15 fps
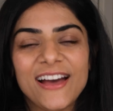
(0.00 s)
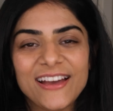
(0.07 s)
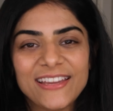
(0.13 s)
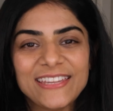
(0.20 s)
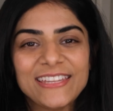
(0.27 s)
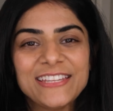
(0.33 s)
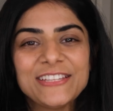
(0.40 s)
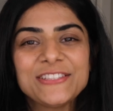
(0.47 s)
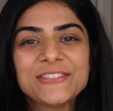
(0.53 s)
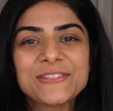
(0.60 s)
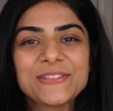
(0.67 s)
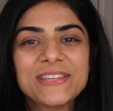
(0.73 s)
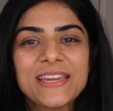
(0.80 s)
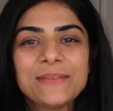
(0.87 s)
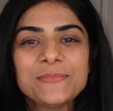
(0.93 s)
Hi,
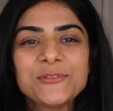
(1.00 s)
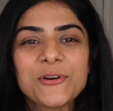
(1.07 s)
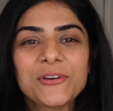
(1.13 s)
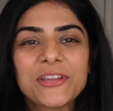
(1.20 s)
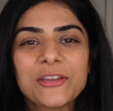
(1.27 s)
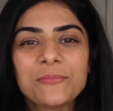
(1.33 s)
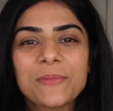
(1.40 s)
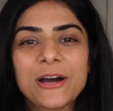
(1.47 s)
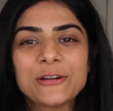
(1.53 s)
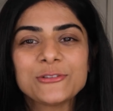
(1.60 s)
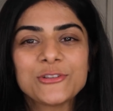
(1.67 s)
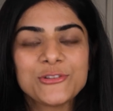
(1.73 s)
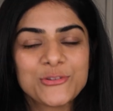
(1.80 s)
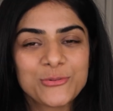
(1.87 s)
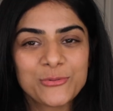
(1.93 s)
today I'm talking about
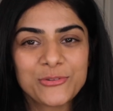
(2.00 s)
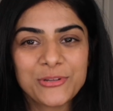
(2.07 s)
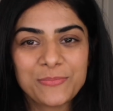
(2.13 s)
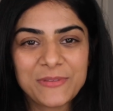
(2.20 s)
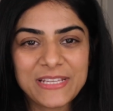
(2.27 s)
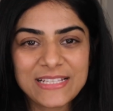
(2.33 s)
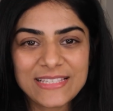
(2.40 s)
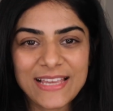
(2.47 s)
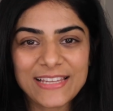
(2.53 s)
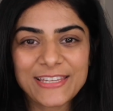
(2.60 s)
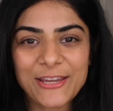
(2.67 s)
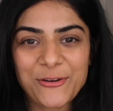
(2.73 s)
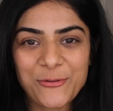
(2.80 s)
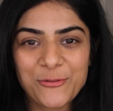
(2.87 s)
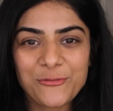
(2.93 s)
a jewelry piece that
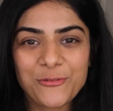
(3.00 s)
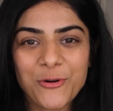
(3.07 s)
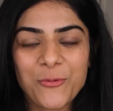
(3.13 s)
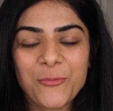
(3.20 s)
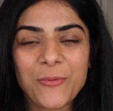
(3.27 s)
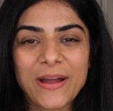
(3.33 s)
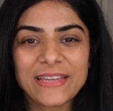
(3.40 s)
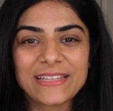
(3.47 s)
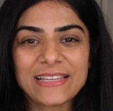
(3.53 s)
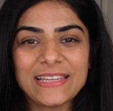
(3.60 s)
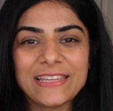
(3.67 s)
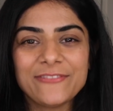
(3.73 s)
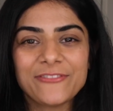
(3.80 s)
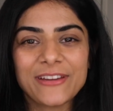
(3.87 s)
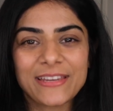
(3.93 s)
I own from Van
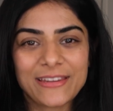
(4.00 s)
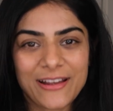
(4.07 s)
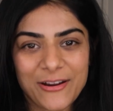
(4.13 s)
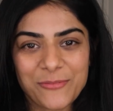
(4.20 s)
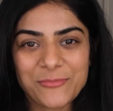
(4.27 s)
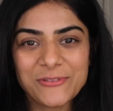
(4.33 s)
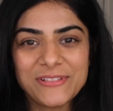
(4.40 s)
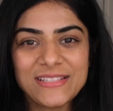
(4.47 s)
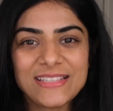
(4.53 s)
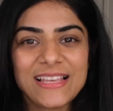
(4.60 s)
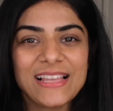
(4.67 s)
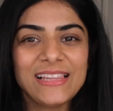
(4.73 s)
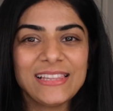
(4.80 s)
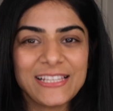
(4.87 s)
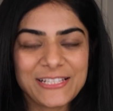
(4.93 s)
Cleef and Arpels.
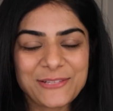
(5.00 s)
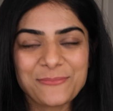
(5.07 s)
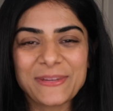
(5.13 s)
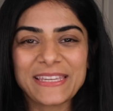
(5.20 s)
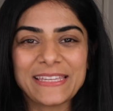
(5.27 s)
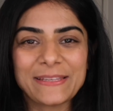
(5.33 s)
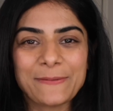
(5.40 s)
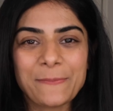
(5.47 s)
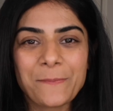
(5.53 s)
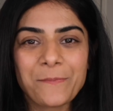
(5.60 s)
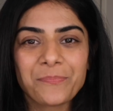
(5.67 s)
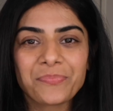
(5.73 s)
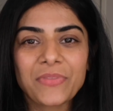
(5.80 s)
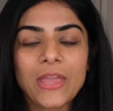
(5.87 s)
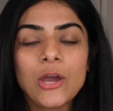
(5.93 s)
Let's begin.
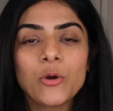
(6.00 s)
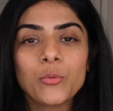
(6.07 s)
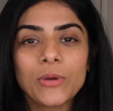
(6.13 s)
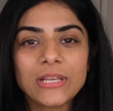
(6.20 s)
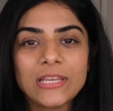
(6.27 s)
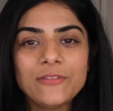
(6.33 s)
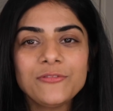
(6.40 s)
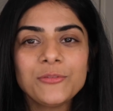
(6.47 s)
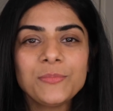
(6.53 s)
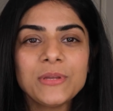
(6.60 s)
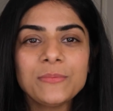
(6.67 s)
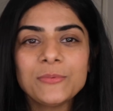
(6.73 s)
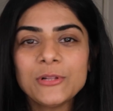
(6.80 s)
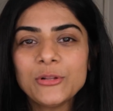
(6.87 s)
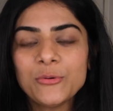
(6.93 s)
Quickly, for
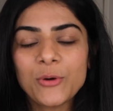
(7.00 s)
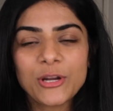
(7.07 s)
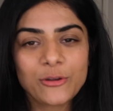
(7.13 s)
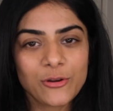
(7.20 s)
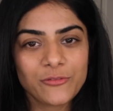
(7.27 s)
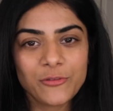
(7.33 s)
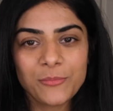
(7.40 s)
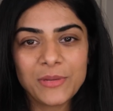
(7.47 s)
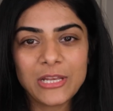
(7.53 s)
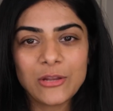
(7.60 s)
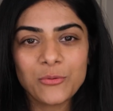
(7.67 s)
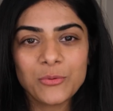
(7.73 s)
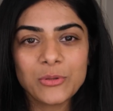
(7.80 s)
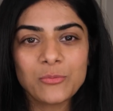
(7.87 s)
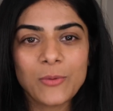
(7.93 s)
people who are not
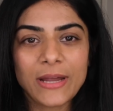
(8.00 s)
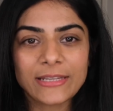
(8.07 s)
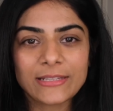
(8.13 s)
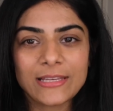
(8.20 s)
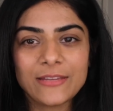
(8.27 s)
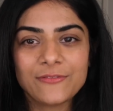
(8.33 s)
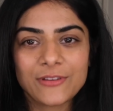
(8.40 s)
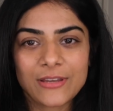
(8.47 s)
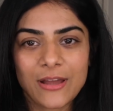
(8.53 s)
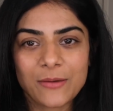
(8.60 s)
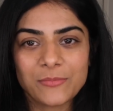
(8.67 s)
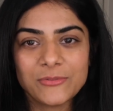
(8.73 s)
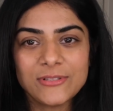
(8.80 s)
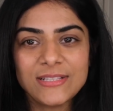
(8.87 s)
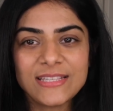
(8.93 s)
familiar with Van Cleef and
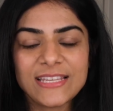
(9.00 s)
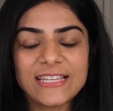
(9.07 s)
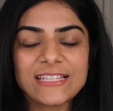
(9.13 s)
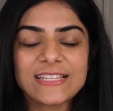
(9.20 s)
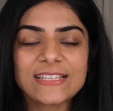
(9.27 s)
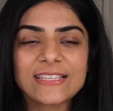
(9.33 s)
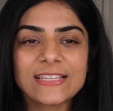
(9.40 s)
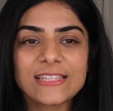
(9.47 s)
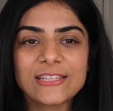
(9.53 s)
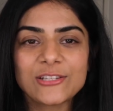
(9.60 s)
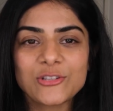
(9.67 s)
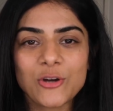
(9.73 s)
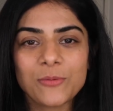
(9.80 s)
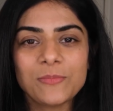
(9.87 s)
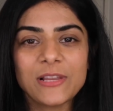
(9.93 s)
Arpels, it is in the
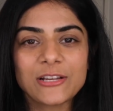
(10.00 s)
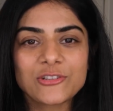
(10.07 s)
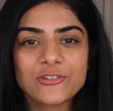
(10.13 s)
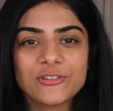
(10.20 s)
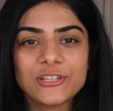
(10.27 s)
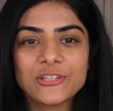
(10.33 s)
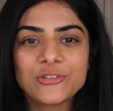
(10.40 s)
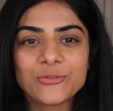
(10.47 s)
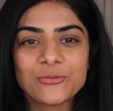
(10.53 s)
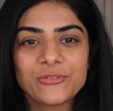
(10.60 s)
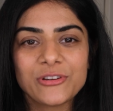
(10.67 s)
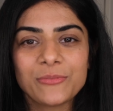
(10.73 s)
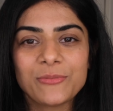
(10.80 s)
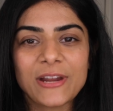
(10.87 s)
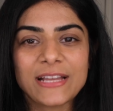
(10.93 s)
top luxury
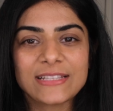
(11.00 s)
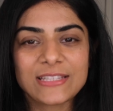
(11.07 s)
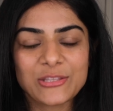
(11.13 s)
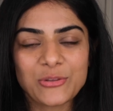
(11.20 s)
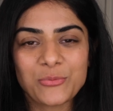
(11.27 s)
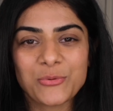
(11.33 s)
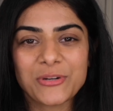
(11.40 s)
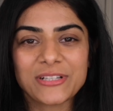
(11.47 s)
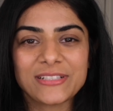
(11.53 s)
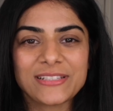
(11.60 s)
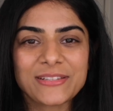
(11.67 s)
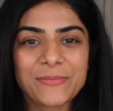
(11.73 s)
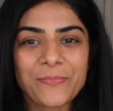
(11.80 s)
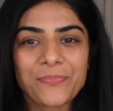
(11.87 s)
jewelry brands in the world.